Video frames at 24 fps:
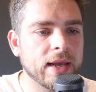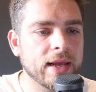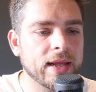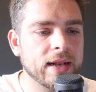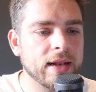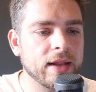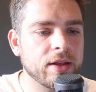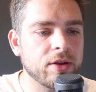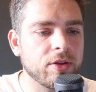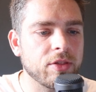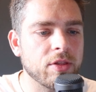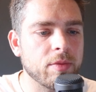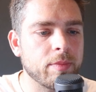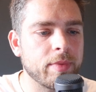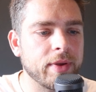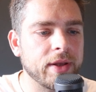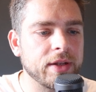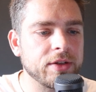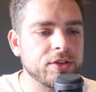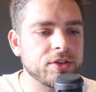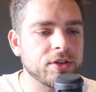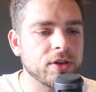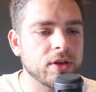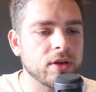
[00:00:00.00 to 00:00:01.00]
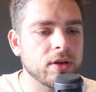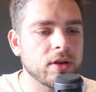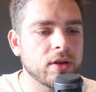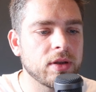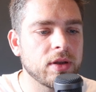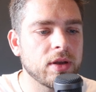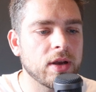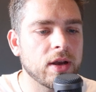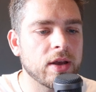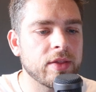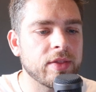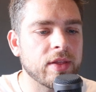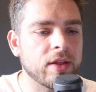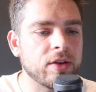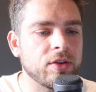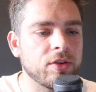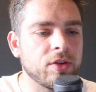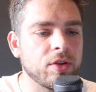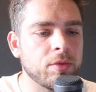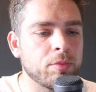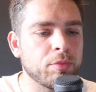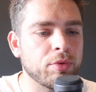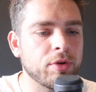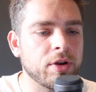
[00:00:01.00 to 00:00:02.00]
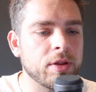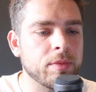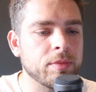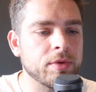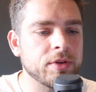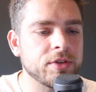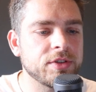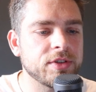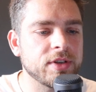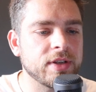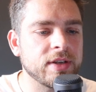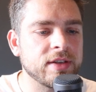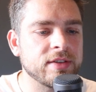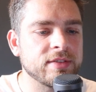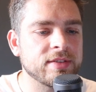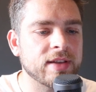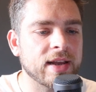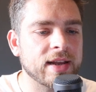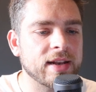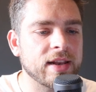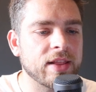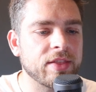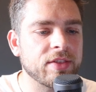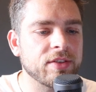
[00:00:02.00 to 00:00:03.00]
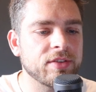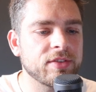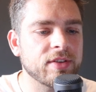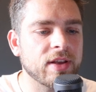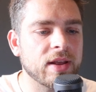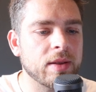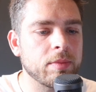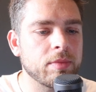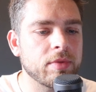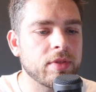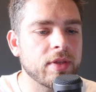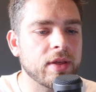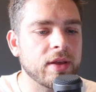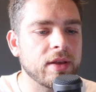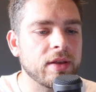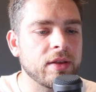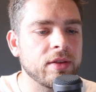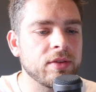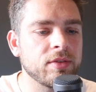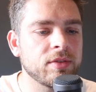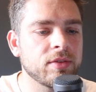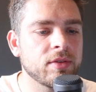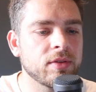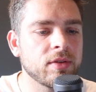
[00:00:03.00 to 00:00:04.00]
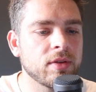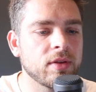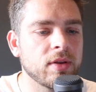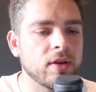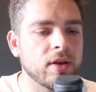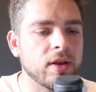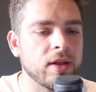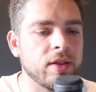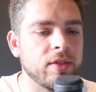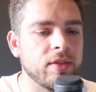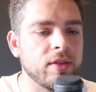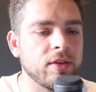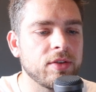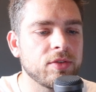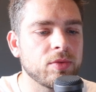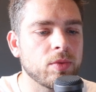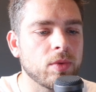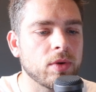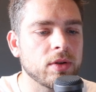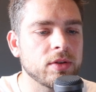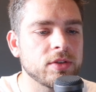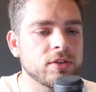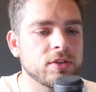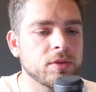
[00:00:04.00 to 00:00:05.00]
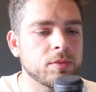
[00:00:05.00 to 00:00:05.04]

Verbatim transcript: click on the picture and then do pretty much exactly the same things in this one.